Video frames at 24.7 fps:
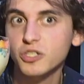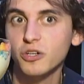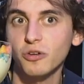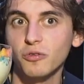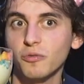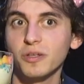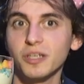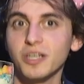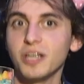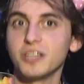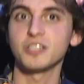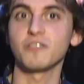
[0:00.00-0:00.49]

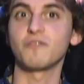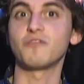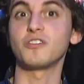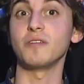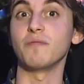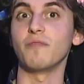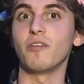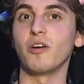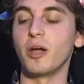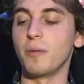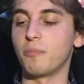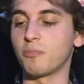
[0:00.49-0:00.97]
certainly doesn't
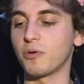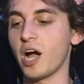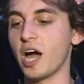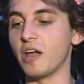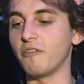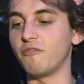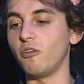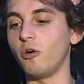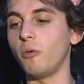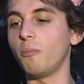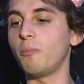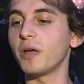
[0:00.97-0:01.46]
seem very
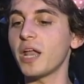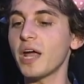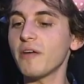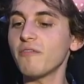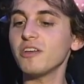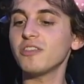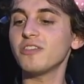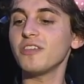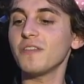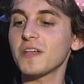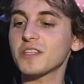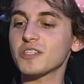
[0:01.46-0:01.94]
prideful. But
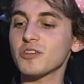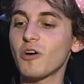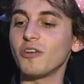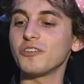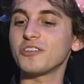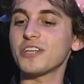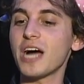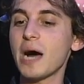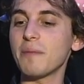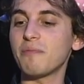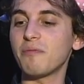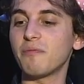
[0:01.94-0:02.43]
everything that's on
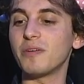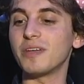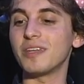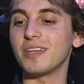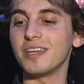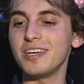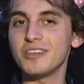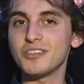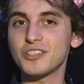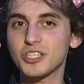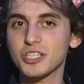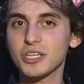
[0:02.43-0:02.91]
top of it
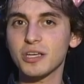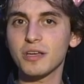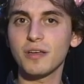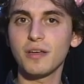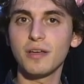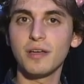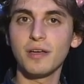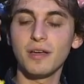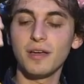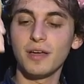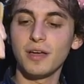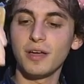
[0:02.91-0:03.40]
is.
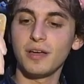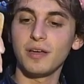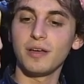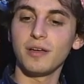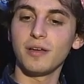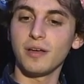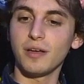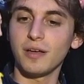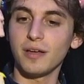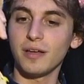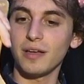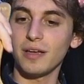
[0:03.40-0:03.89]

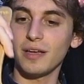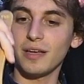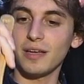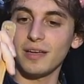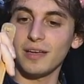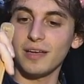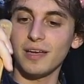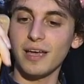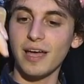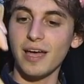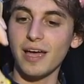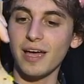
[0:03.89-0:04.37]

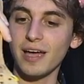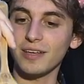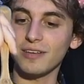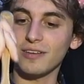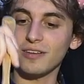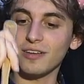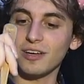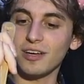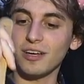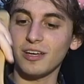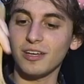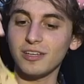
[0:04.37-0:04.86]
And
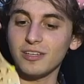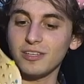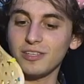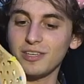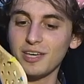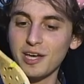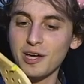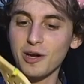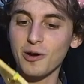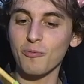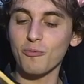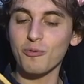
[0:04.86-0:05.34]
uh,
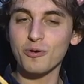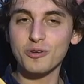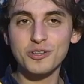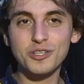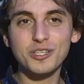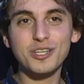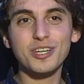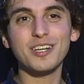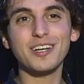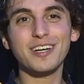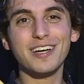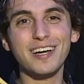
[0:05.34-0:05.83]
yeah, we're just
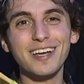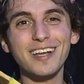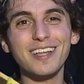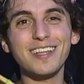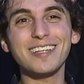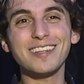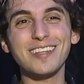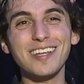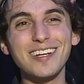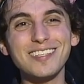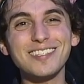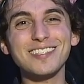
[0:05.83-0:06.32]
gonna kind of
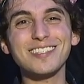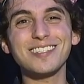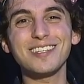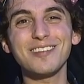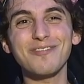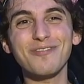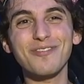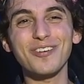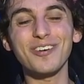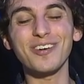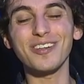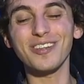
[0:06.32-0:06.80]
let that
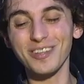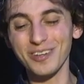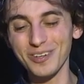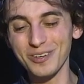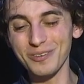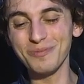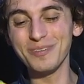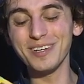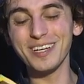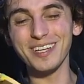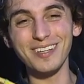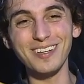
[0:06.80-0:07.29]
sit for a
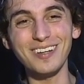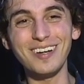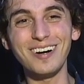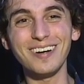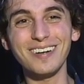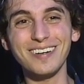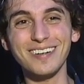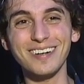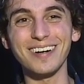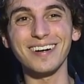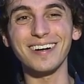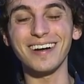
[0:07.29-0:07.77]
little bit
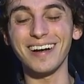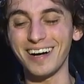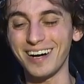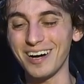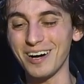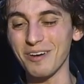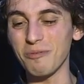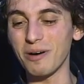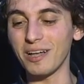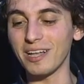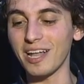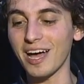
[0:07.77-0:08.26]
longer
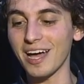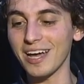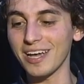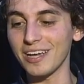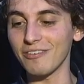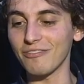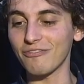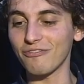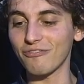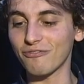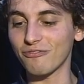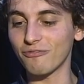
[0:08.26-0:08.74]
uh, while
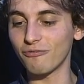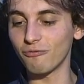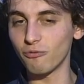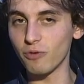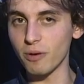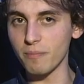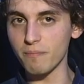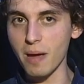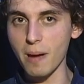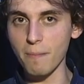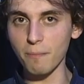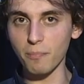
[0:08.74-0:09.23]
I
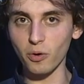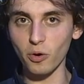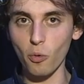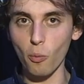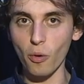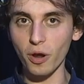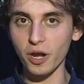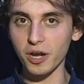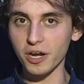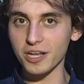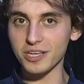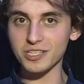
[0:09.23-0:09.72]
remember
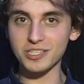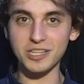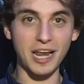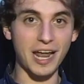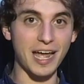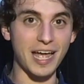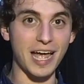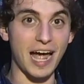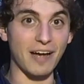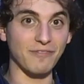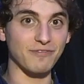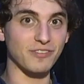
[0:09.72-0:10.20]
what it is that
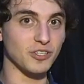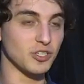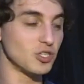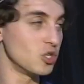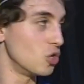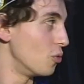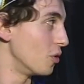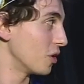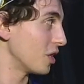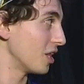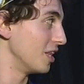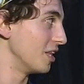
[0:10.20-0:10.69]
I have to do with